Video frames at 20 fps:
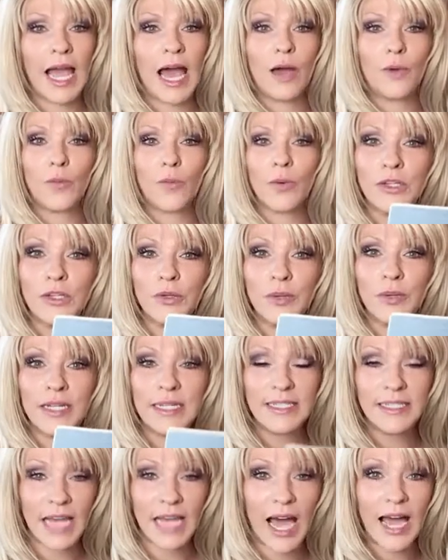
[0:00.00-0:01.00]
I want
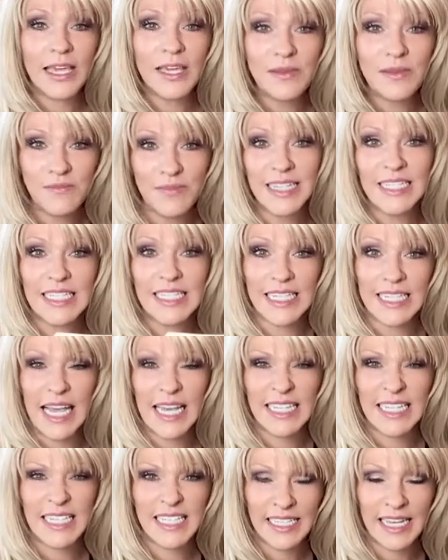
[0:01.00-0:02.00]
document
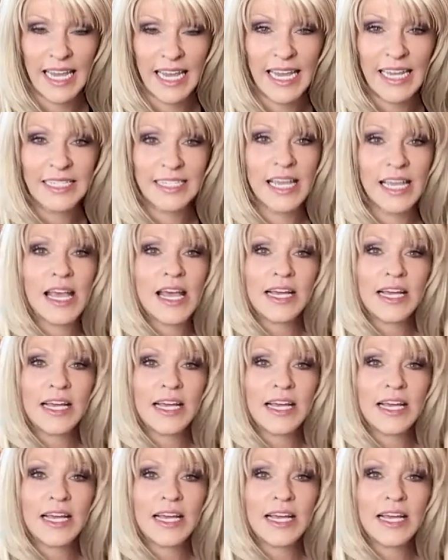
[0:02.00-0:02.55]
today's date.